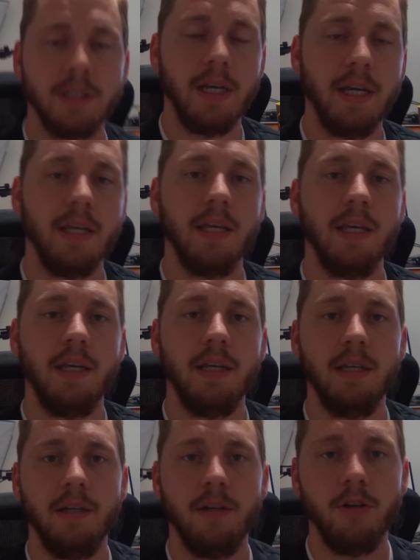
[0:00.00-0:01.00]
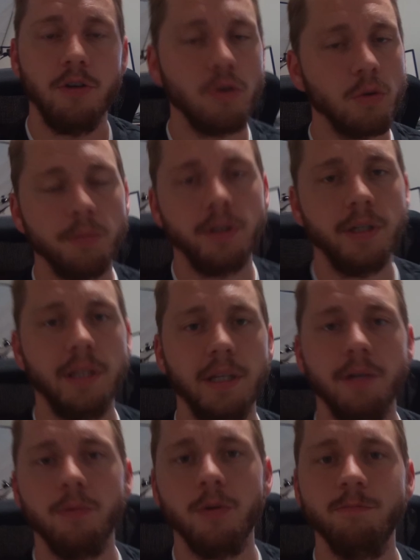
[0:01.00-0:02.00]
like in a normally
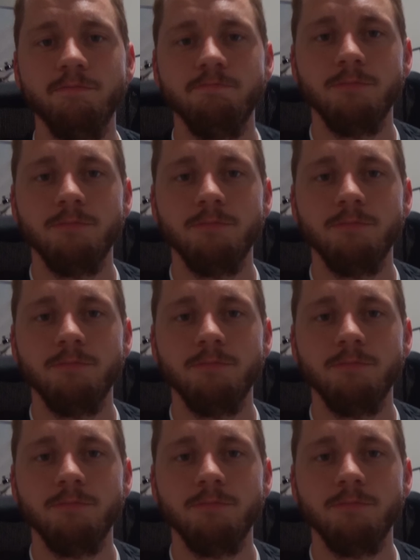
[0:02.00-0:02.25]
lit room.